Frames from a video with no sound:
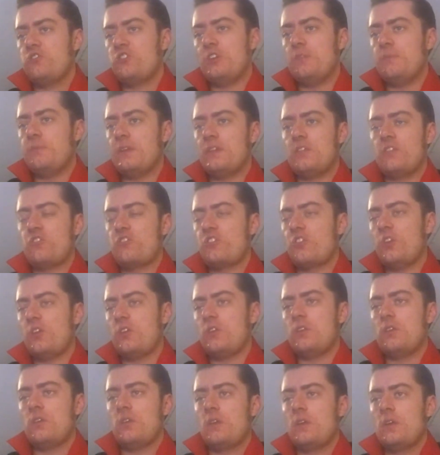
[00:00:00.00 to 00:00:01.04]
Gene
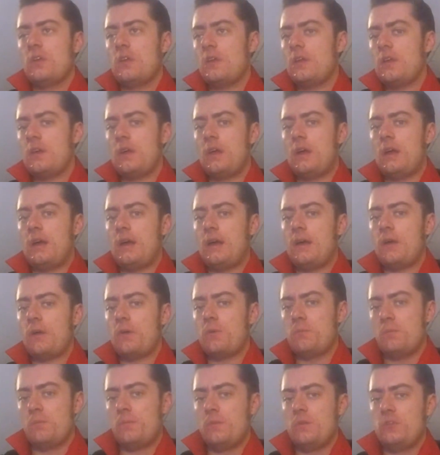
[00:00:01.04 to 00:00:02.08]
Vincent,
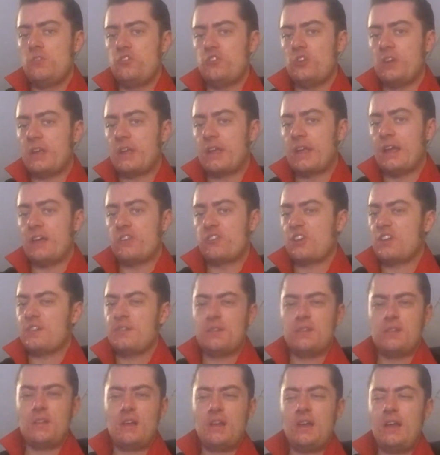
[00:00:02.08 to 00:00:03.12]
Johnny Cash.
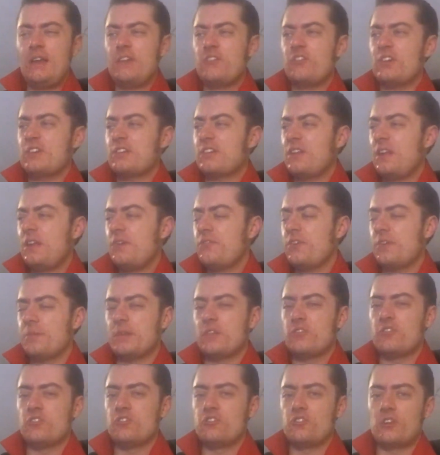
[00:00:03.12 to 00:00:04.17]
Actually, I don't know if I
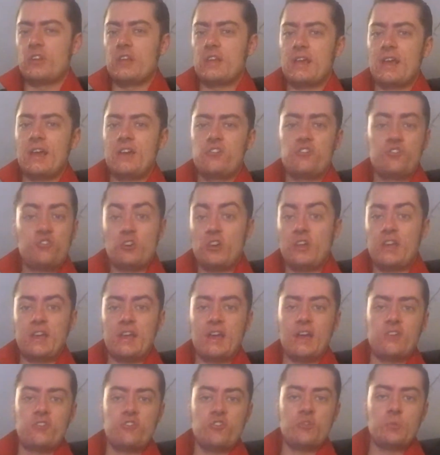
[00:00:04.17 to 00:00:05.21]
mentioned Johnny Cash. Johnny
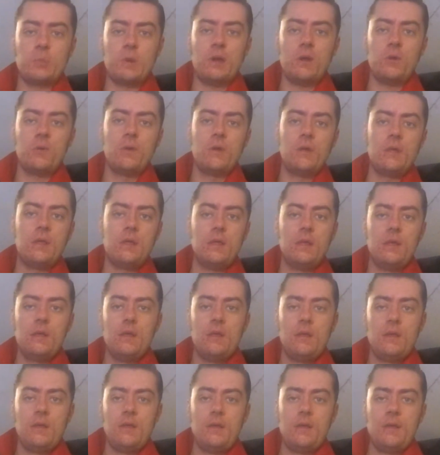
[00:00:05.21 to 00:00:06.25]
Cash as well.
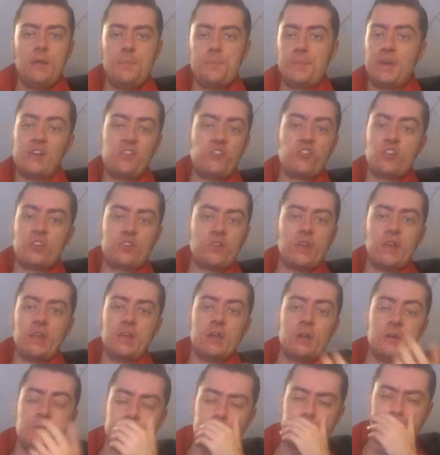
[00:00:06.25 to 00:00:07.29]

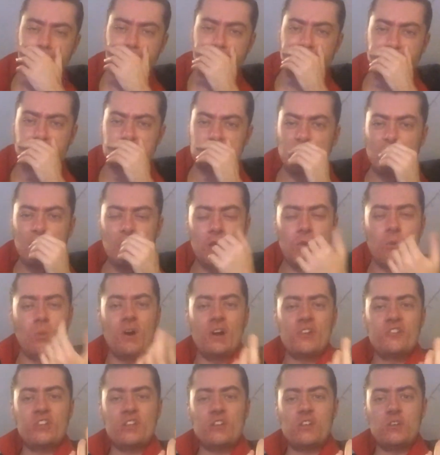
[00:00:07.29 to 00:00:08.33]
Basically,
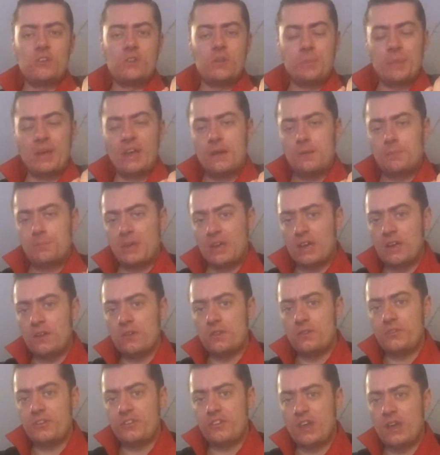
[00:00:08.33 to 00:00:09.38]
what I said on the
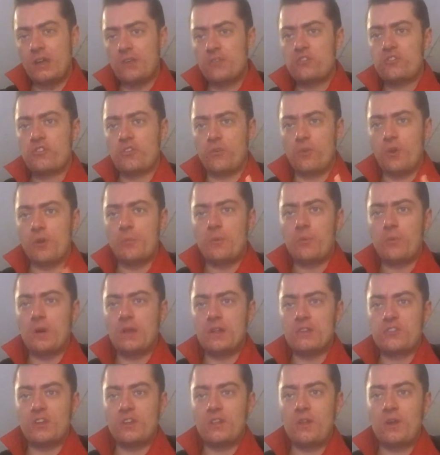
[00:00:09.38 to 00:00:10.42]
beginning of the video is the
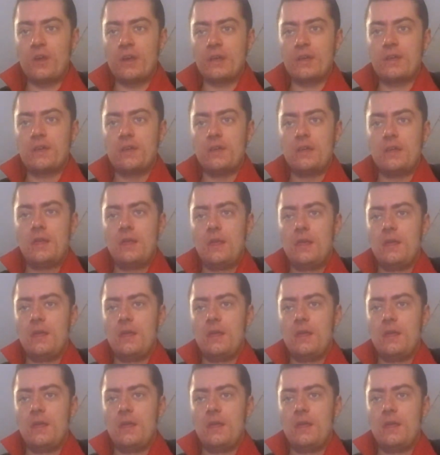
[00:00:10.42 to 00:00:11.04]
ones I like.